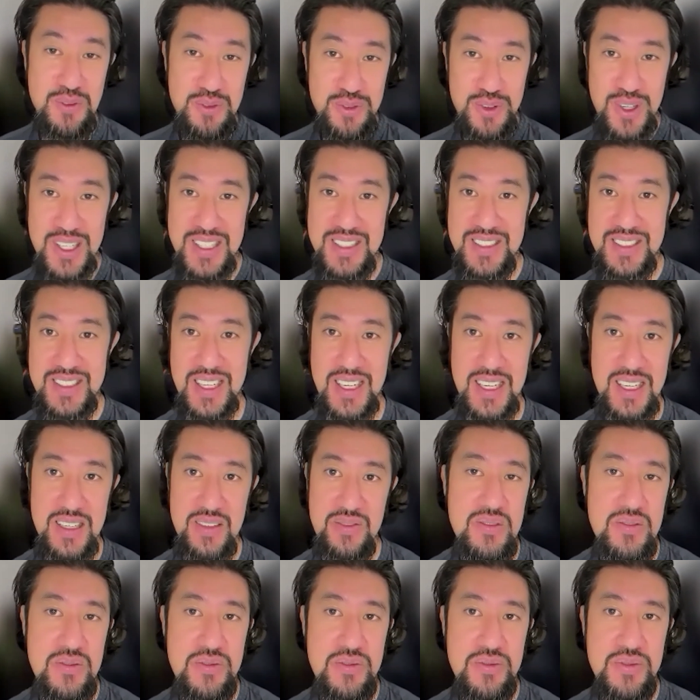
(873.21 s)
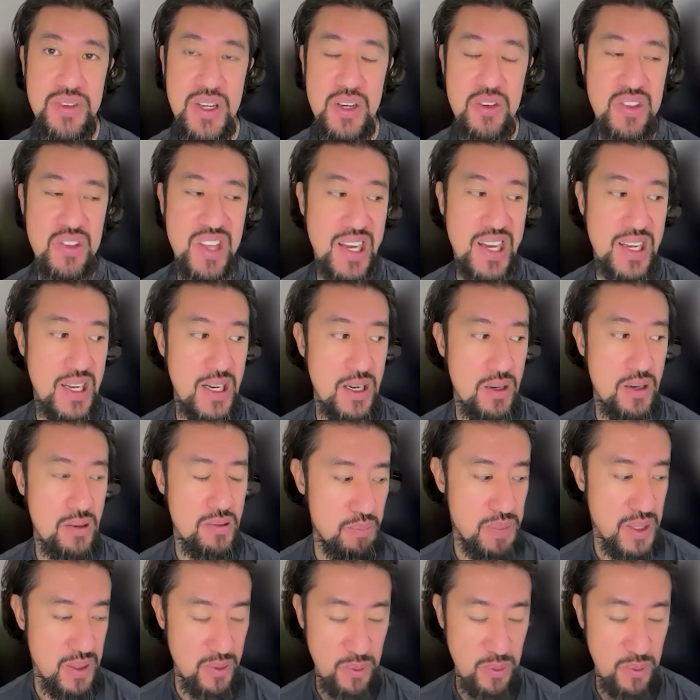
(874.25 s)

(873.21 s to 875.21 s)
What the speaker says: friend to kind of figure that out.